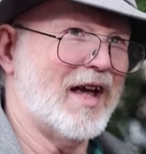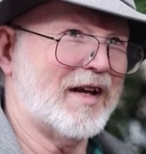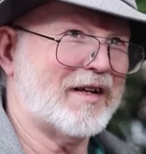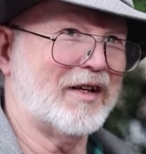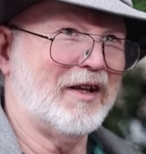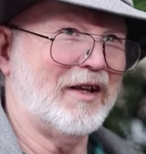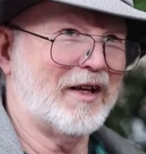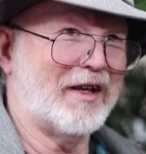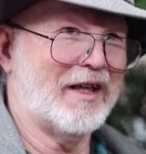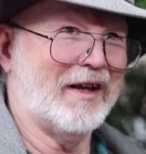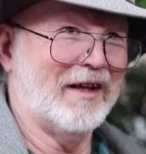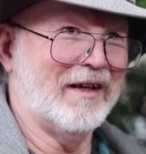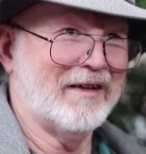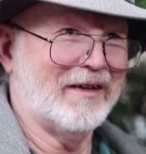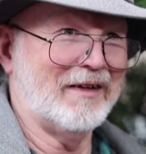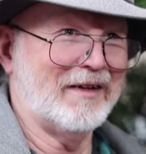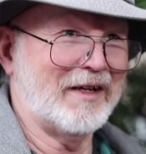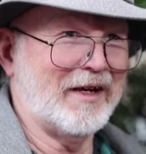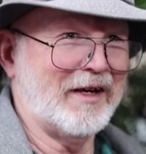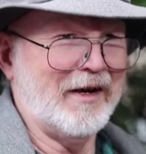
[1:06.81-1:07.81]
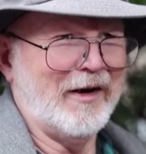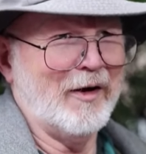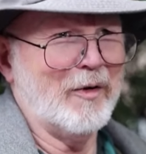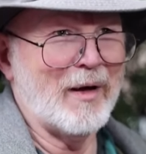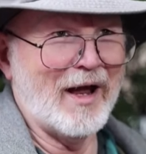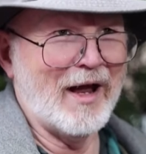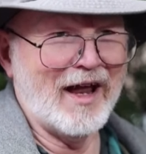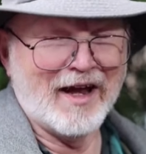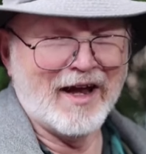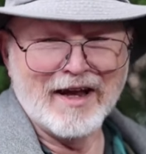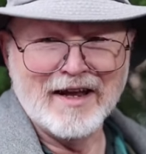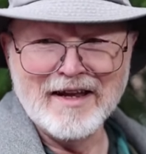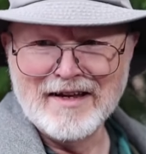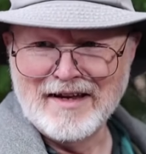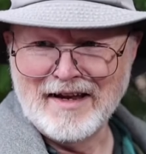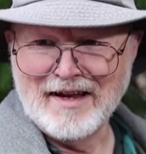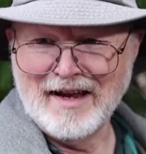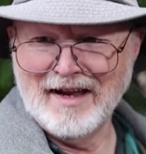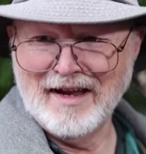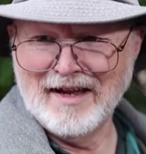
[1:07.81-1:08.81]
acted like a, like an airbag,
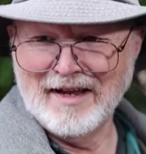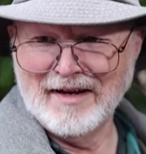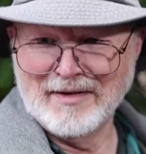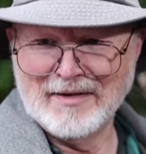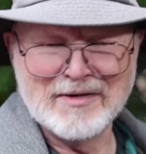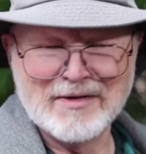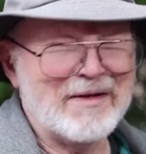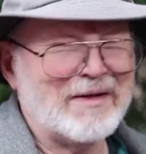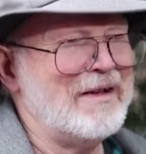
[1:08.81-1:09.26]
and